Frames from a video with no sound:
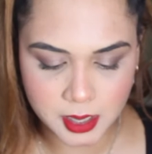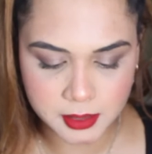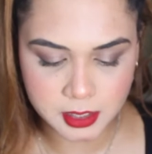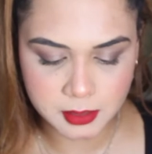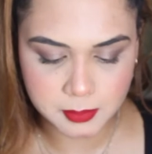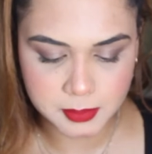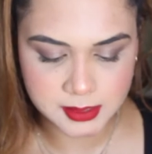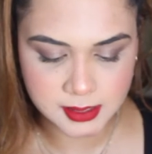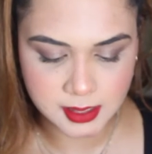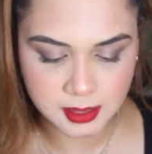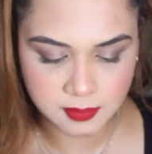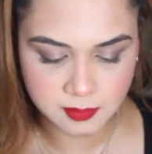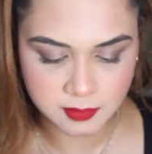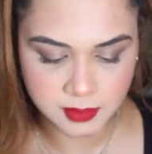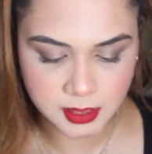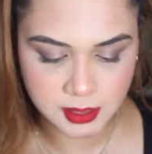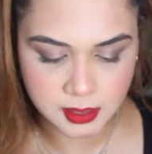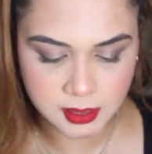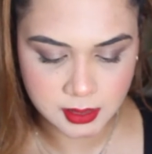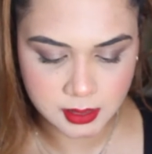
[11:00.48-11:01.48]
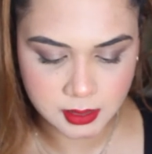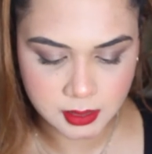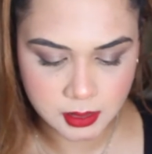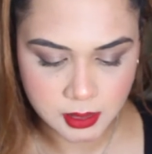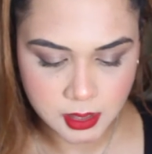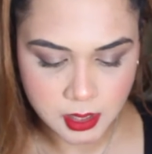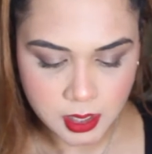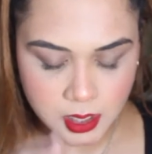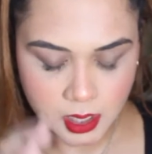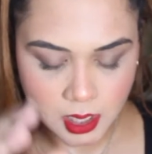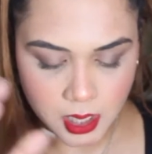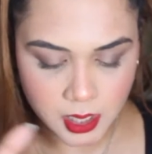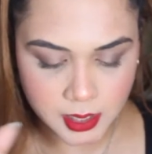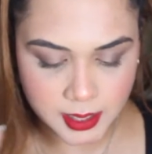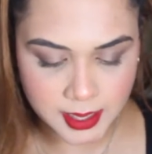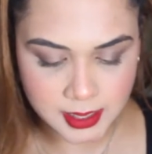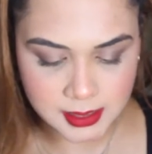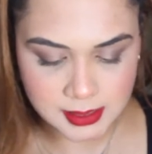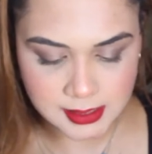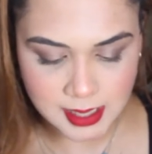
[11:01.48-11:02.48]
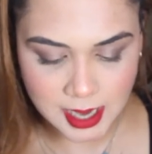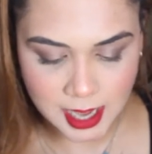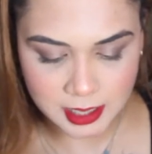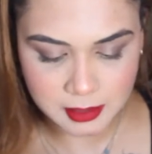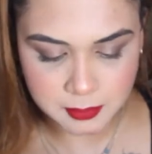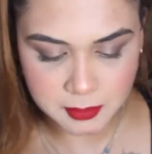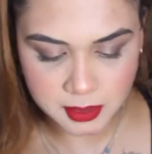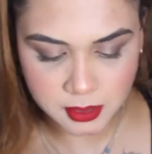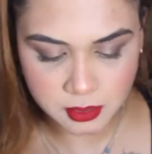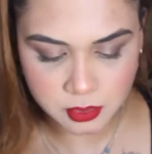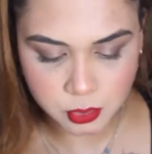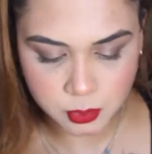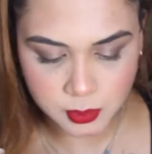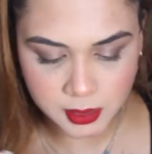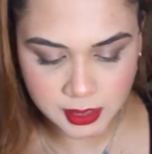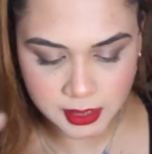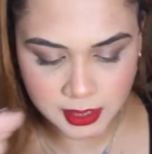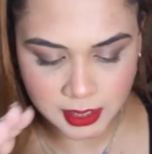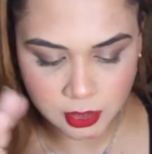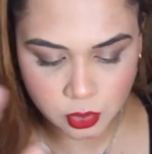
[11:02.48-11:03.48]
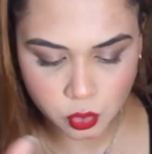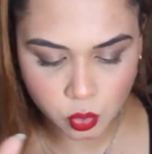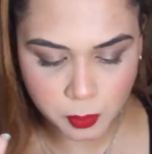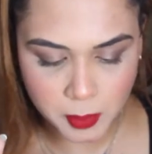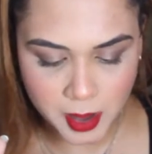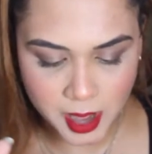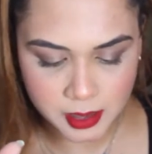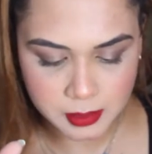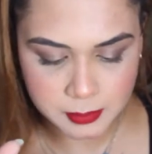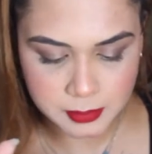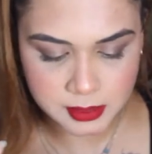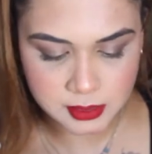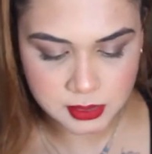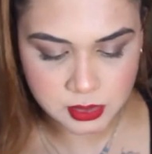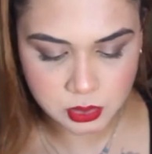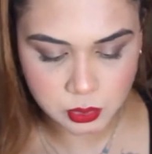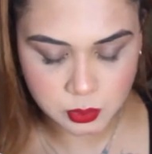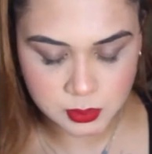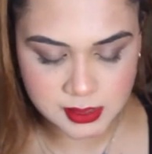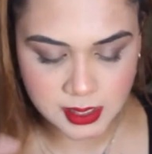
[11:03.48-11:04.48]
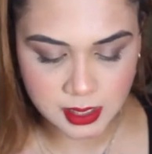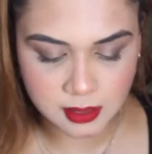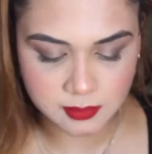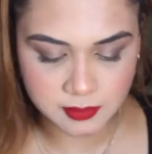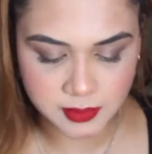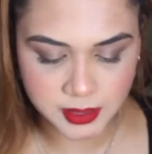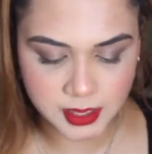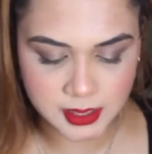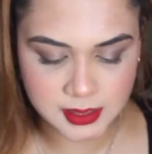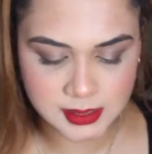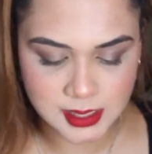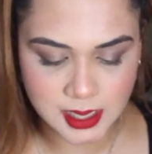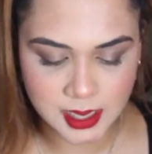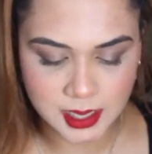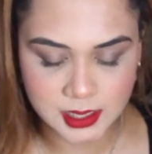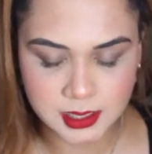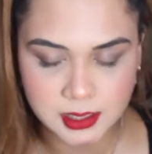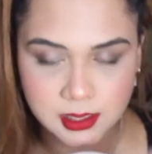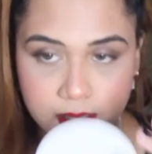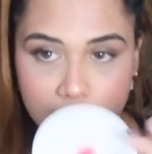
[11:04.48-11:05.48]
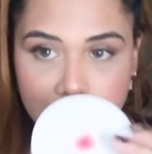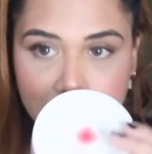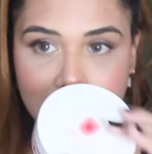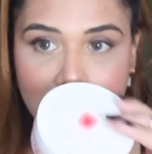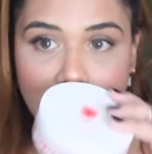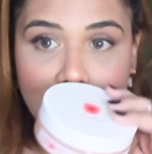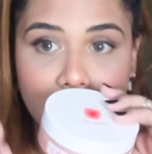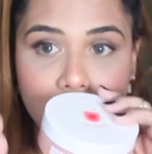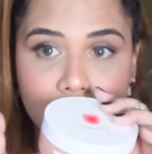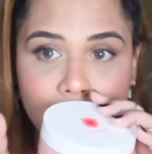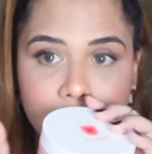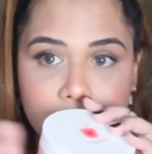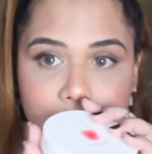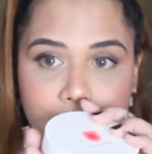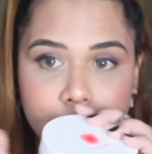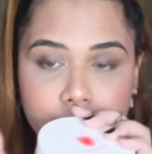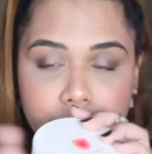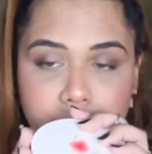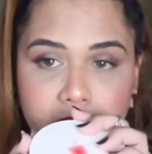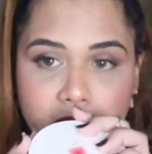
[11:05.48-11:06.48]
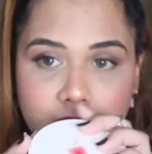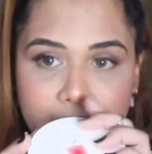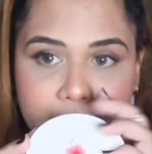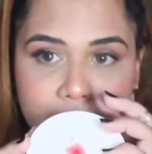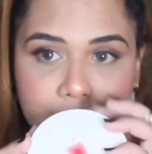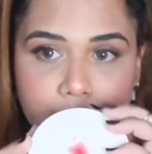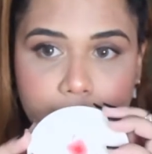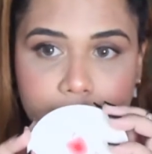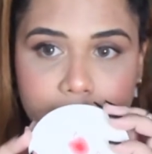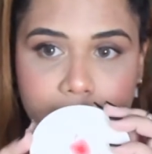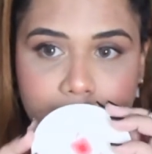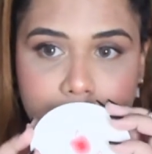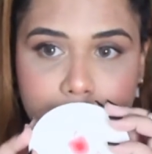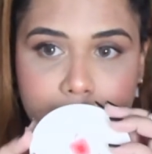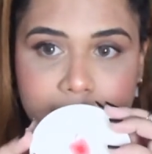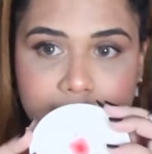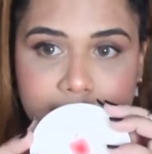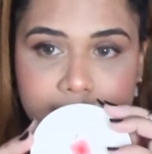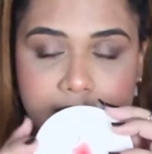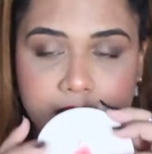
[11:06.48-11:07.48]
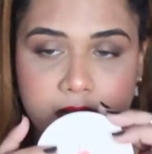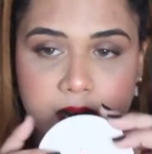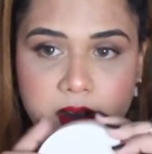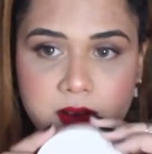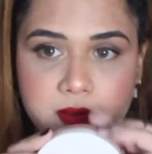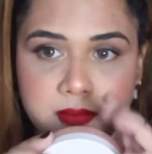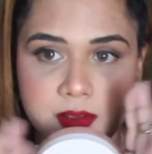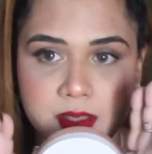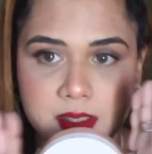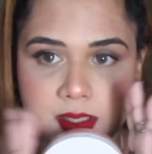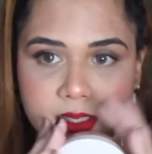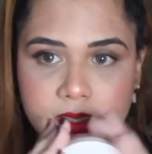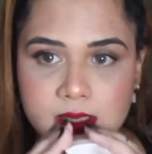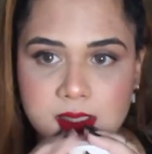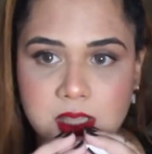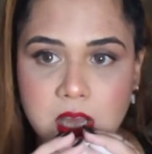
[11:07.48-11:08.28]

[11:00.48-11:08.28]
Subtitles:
100% vegan, against animal cruelty, no parabens, no sulfates, and yeah, I cannot recommend this enough. This is